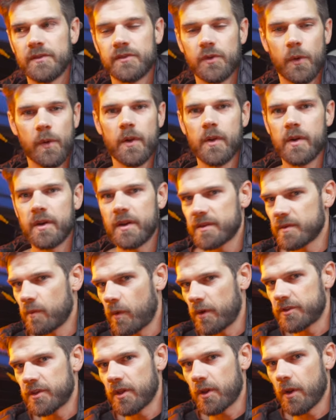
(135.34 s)
Toyota doesn't
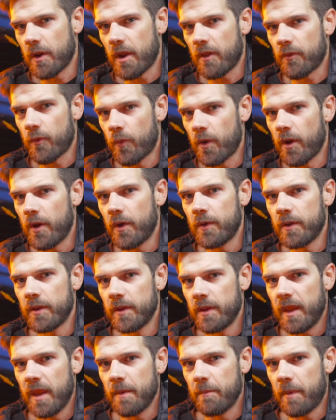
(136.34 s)
want you to go down the road
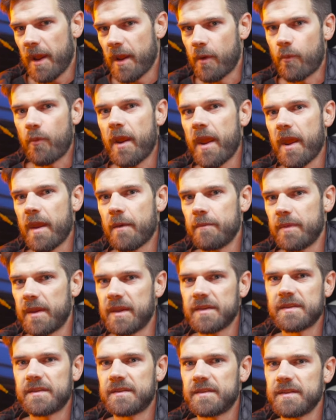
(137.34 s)
and buy a Ram
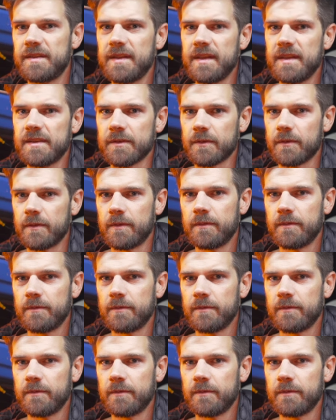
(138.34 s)
because it's a diesel.